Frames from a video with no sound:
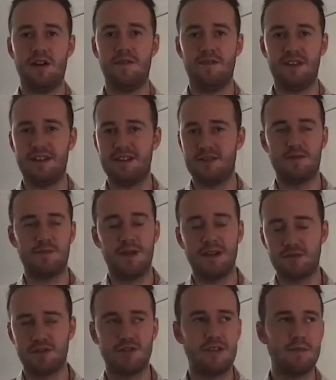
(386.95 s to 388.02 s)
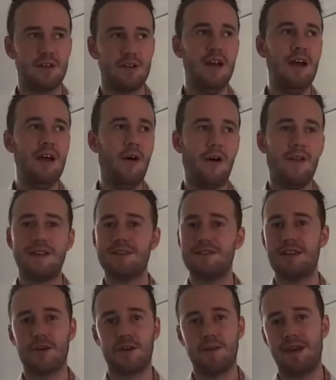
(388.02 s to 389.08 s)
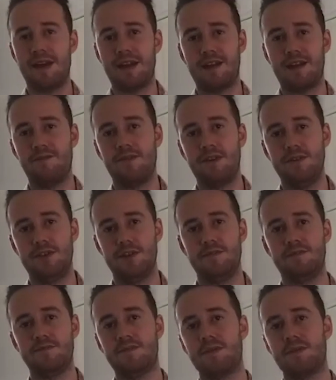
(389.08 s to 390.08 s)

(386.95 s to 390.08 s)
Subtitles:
of feelings of special treatment, and there's not going to be any confusion.